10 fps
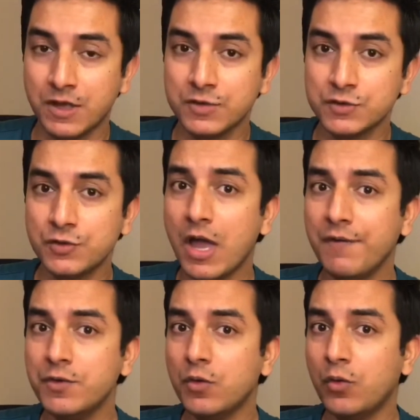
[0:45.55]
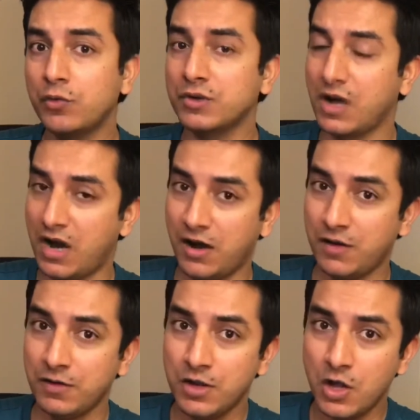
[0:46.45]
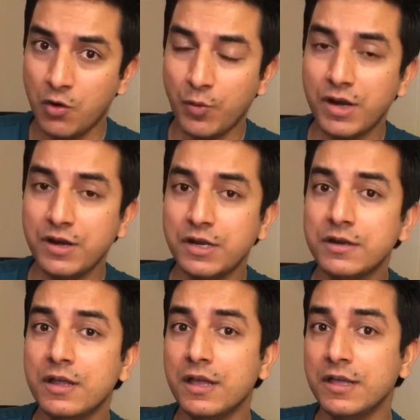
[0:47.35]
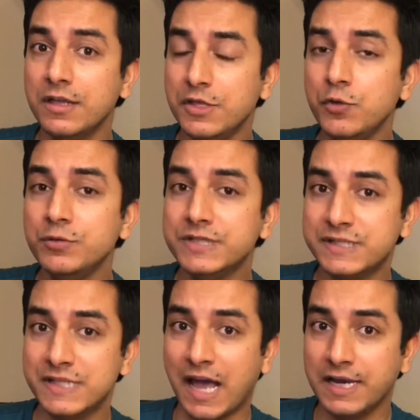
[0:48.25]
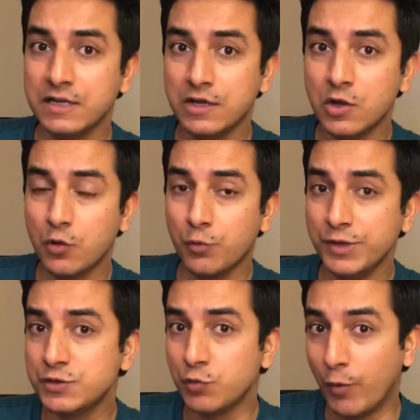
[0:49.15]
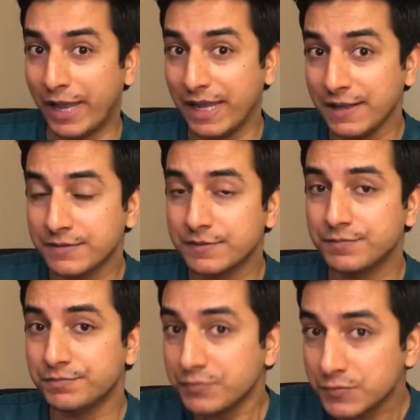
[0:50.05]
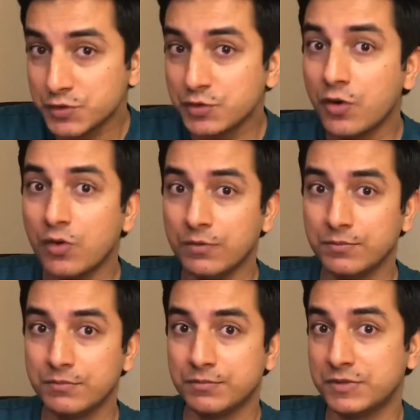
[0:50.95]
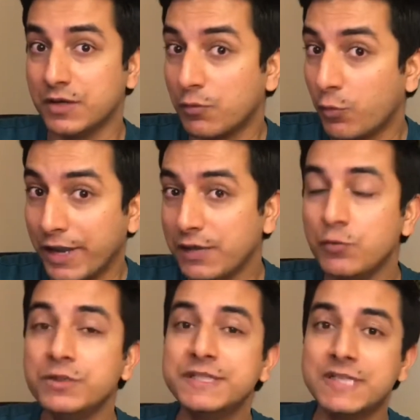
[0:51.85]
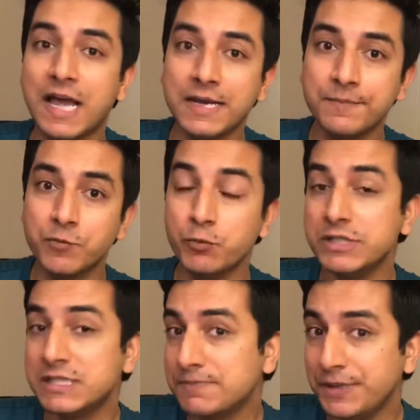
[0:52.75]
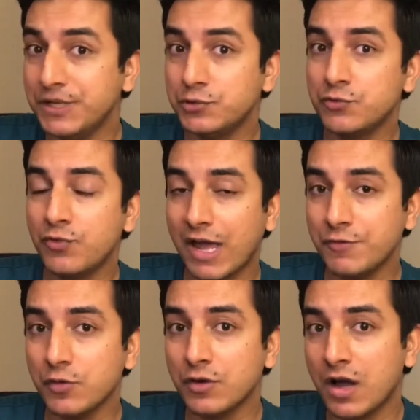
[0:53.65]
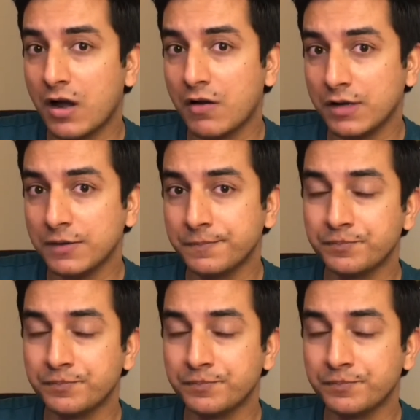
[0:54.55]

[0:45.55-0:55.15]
So you have your own car wherein you decide which way to go, the way you decide which speed to drive your car in,